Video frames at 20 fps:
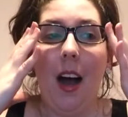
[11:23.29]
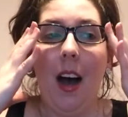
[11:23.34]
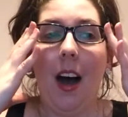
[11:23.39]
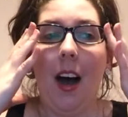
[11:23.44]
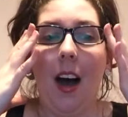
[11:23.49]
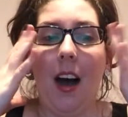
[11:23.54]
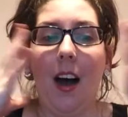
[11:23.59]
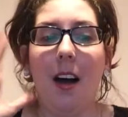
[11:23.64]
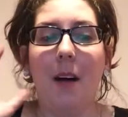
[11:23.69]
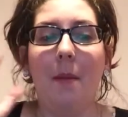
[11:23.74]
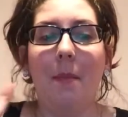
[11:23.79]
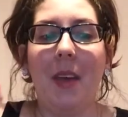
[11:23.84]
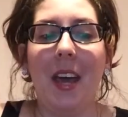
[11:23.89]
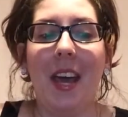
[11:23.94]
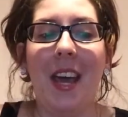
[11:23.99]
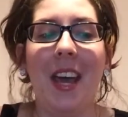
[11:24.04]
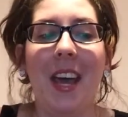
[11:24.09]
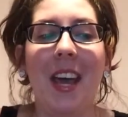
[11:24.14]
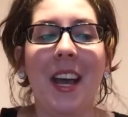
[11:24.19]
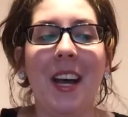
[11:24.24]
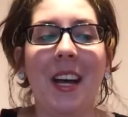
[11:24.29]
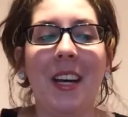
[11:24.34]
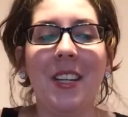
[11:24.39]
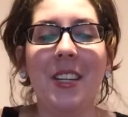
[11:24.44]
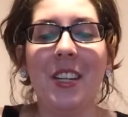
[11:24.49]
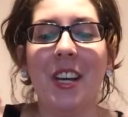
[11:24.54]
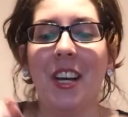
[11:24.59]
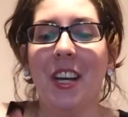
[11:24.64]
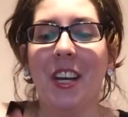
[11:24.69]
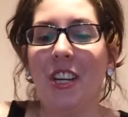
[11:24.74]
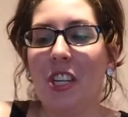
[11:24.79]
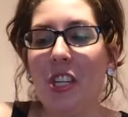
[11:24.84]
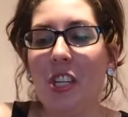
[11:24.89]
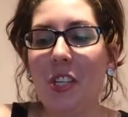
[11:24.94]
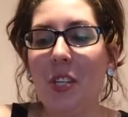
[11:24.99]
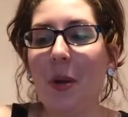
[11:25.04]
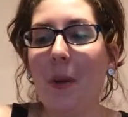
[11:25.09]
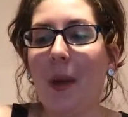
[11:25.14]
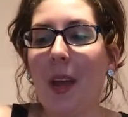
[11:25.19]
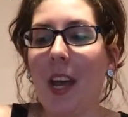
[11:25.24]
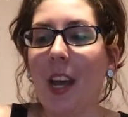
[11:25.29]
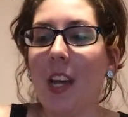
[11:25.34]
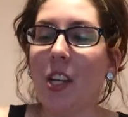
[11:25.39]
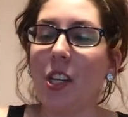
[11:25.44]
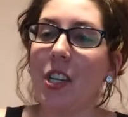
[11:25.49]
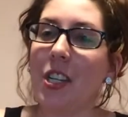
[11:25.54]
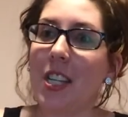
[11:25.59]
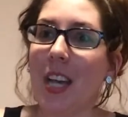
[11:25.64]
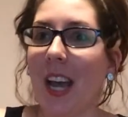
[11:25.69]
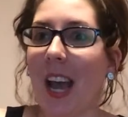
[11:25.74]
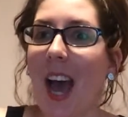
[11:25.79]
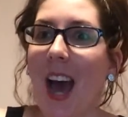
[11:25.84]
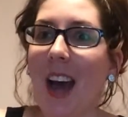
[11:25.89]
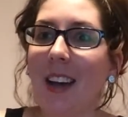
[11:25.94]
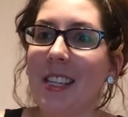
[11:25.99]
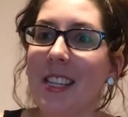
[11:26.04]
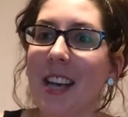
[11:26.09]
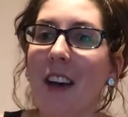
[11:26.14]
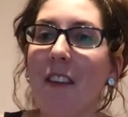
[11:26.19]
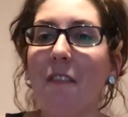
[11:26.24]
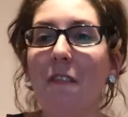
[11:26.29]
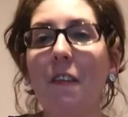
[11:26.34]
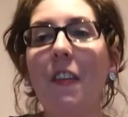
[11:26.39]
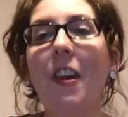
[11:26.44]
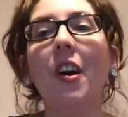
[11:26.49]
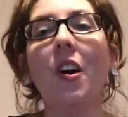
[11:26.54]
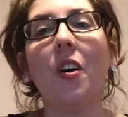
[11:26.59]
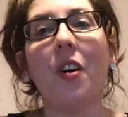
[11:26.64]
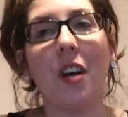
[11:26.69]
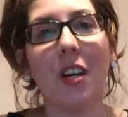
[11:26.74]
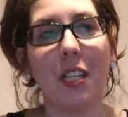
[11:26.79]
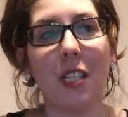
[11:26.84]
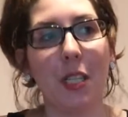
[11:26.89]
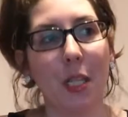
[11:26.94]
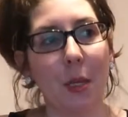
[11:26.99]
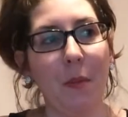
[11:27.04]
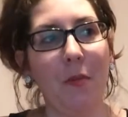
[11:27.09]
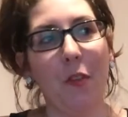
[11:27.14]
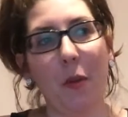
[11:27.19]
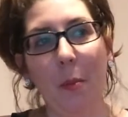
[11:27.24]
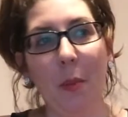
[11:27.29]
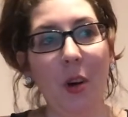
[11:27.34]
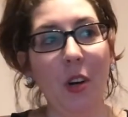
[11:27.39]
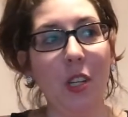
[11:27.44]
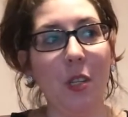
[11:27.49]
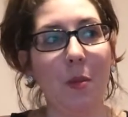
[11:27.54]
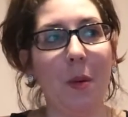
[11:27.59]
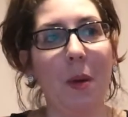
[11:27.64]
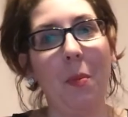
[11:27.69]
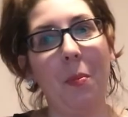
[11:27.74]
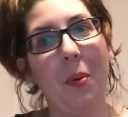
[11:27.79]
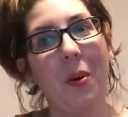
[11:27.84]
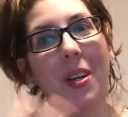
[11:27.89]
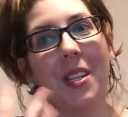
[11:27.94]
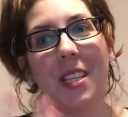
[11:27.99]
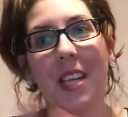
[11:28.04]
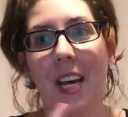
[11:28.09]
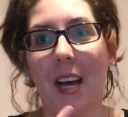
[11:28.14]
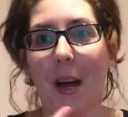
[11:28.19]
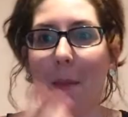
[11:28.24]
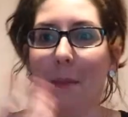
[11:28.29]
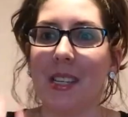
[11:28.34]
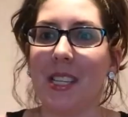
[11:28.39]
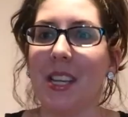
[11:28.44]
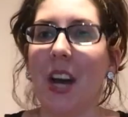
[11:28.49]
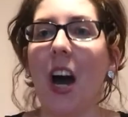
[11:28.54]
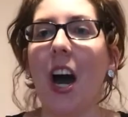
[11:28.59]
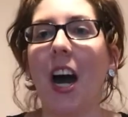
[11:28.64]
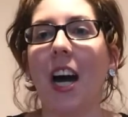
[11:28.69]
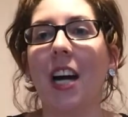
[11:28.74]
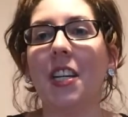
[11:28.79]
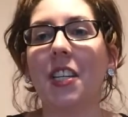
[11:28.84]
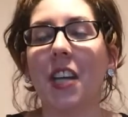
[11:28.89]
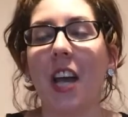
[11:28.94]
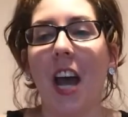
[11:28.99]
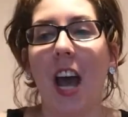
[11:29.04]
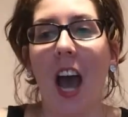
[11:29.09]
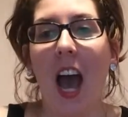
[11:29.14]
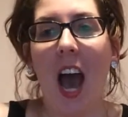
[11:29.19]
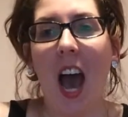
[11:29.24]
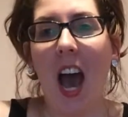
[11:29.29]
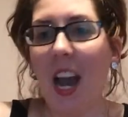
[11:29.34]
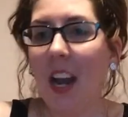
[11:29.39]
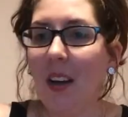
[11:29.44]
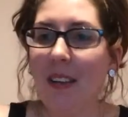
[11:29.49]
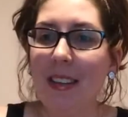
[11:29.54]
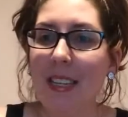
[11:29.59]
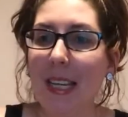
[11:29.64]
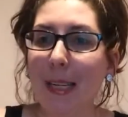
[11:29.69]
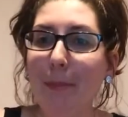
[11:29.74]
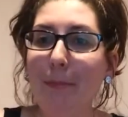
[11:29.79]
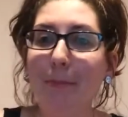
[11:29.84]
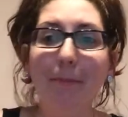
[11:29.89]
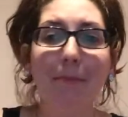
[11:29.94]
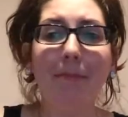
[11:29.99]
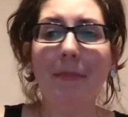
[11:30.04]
And she's doing it, and she's like, how does that feel? Because so for most people, it's like a massage. And I was like,